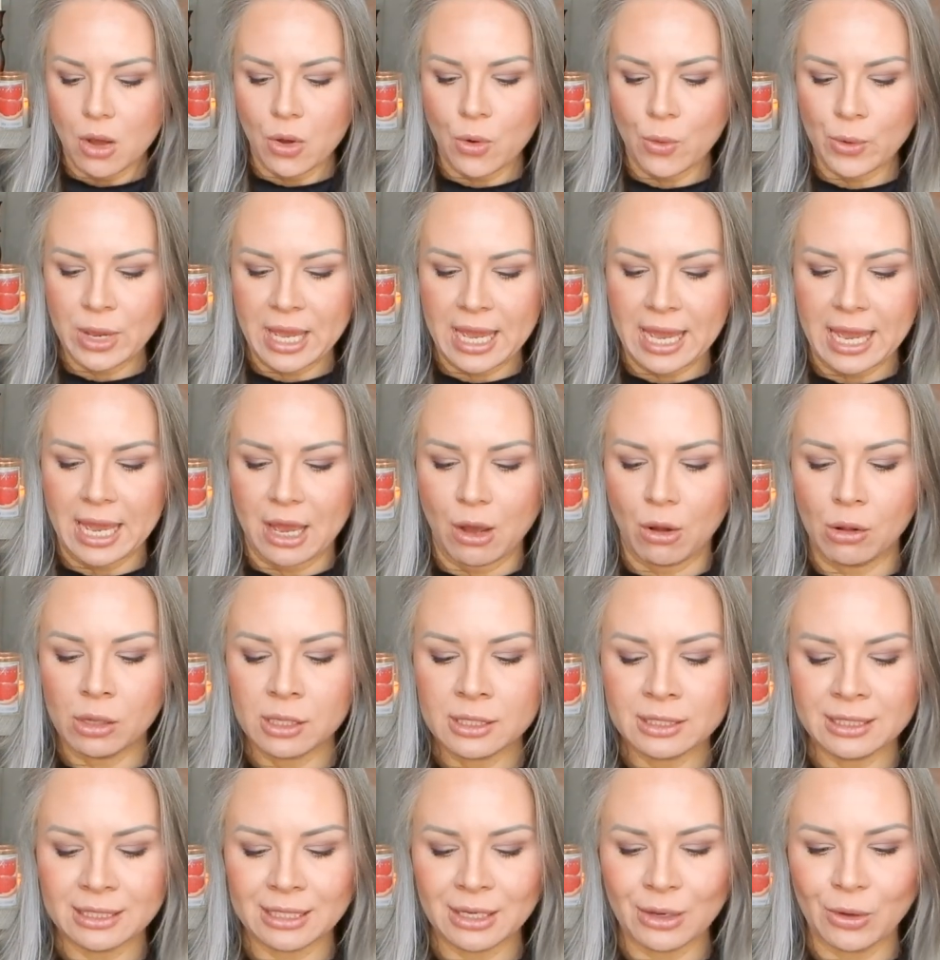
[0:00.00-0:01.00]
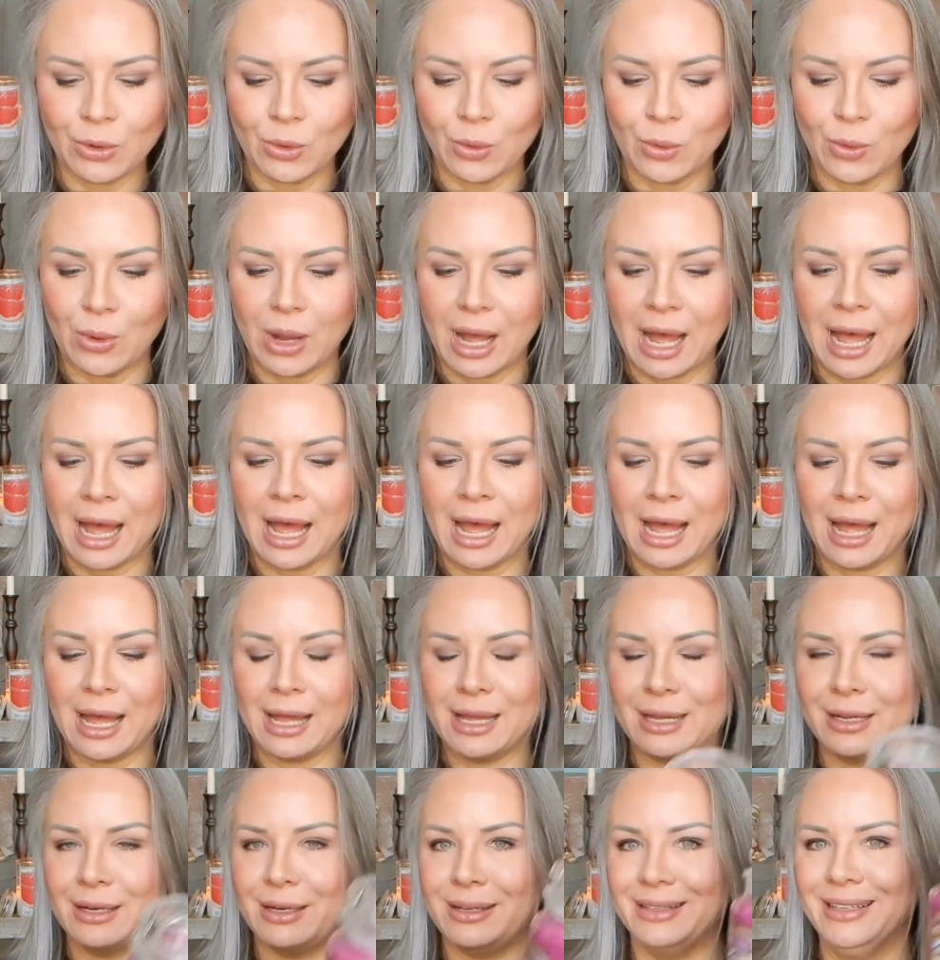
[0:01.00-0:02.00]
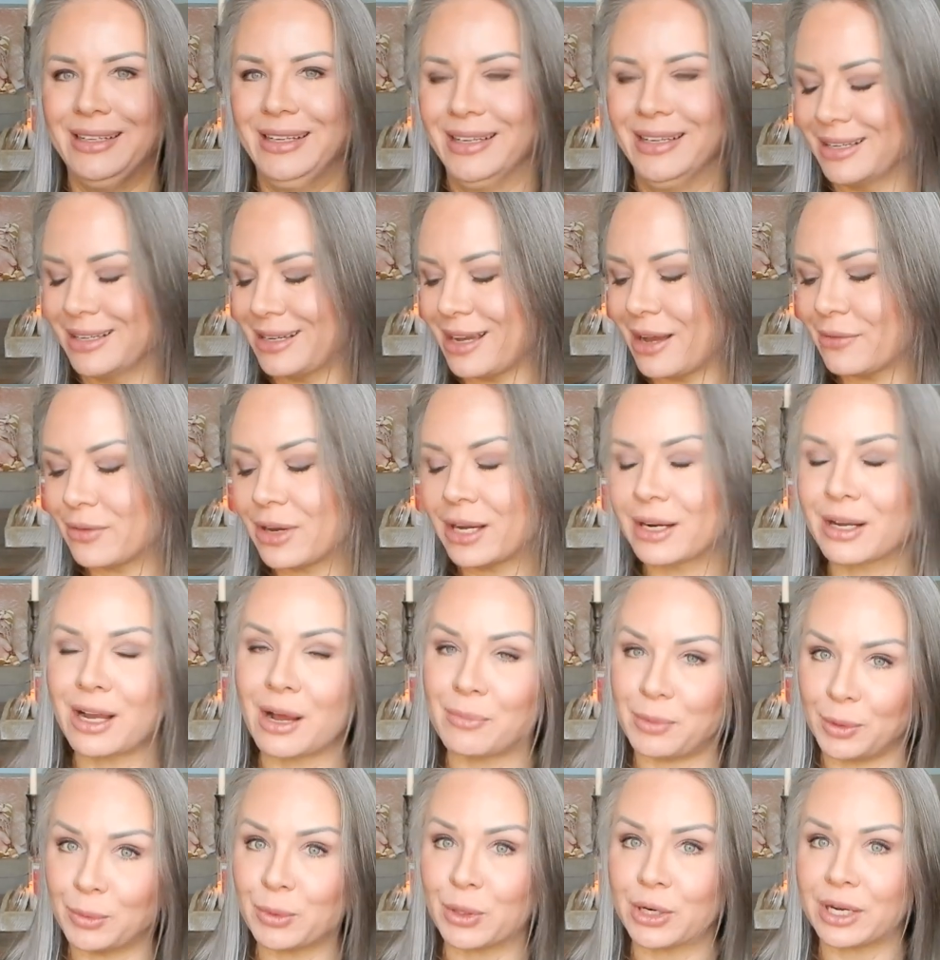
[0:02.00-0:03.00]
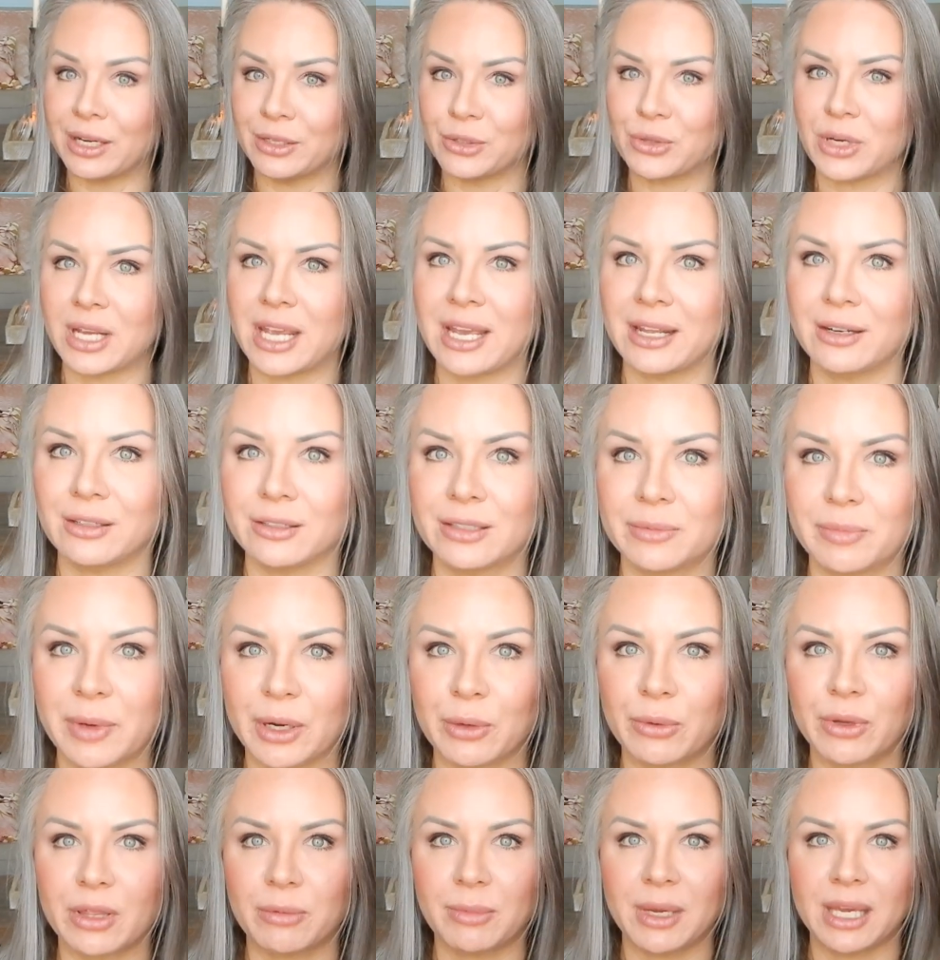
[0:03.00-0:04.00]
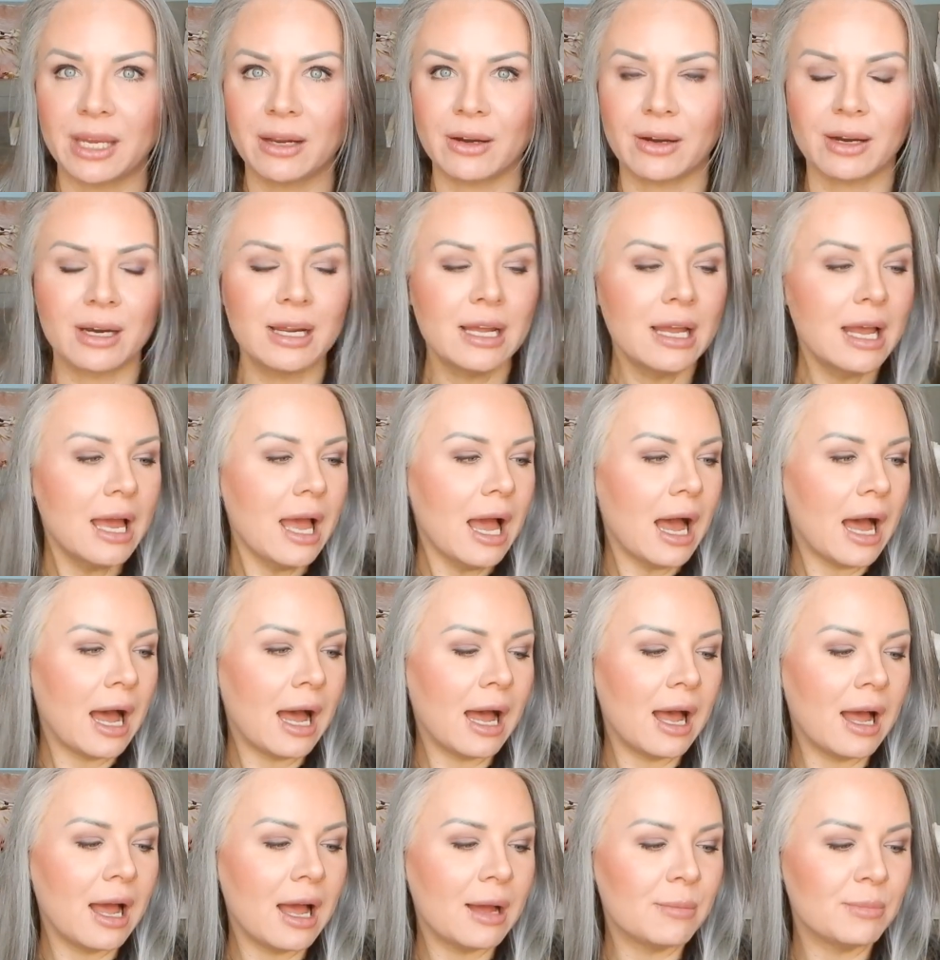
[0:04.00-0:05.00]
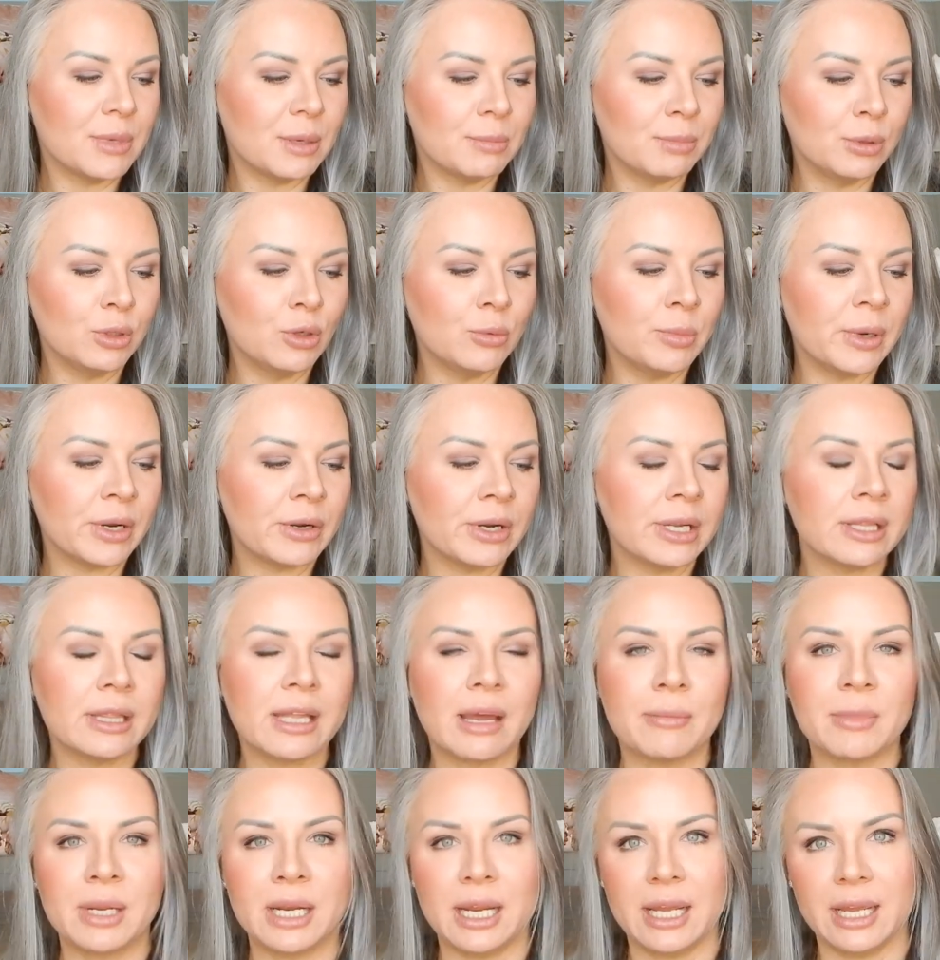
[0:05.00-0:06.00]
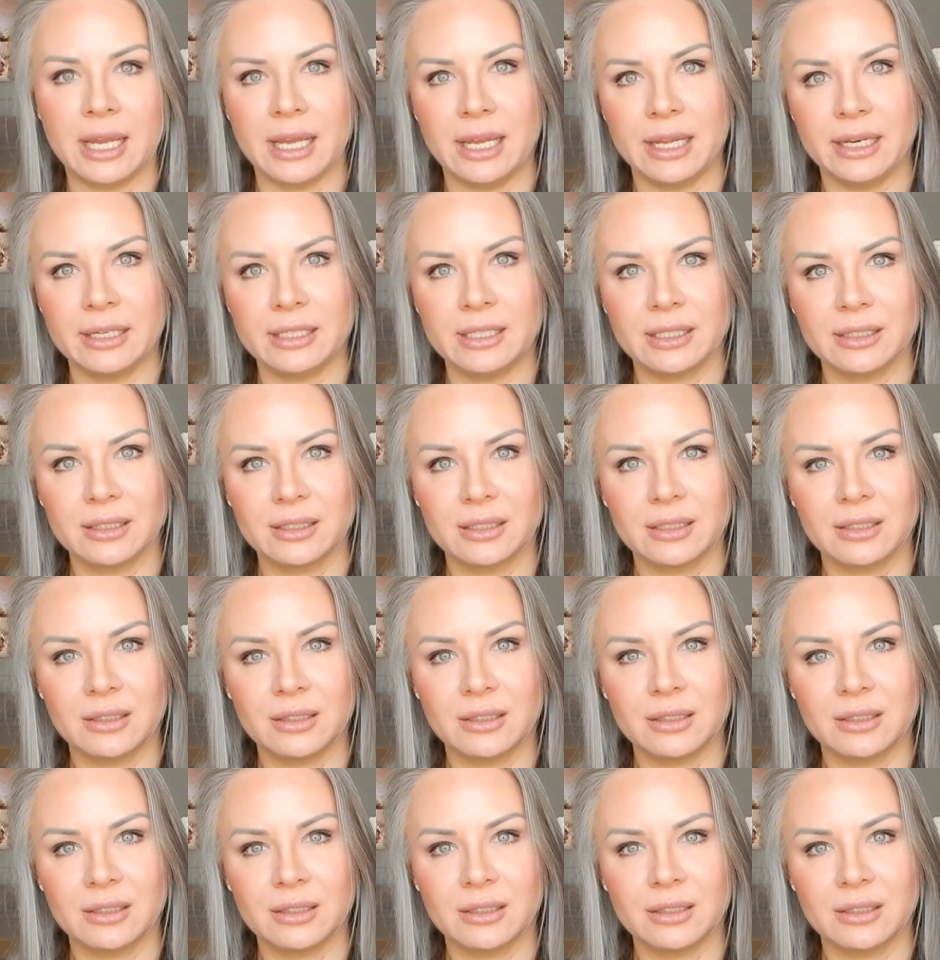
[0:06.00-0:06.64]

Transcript: Okay, also, uh, I've got a couple more country candles. Bear with me here. Um, blueberry lemonade.